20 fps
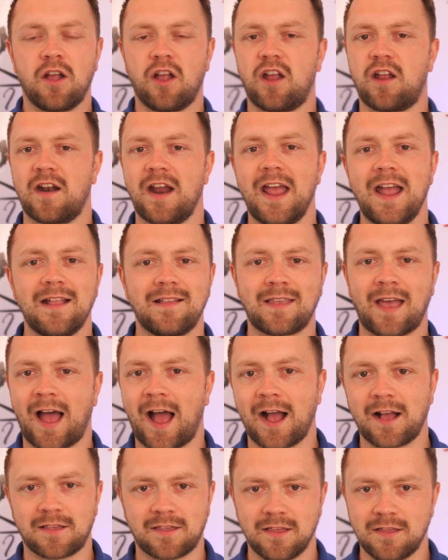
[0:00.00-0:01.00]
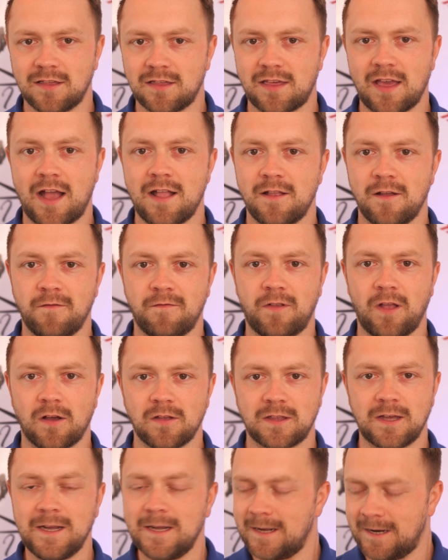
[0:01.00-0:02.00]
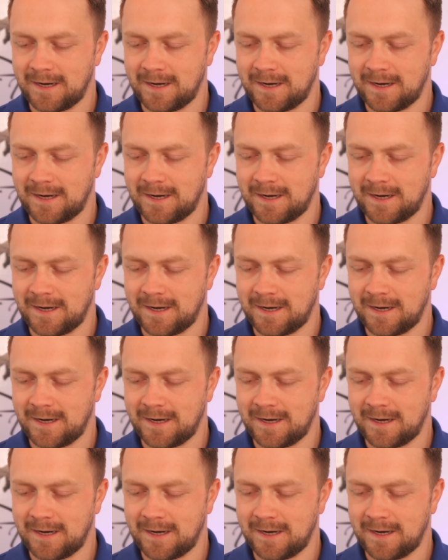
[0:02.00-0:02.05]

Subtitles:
great tax incentive, does he?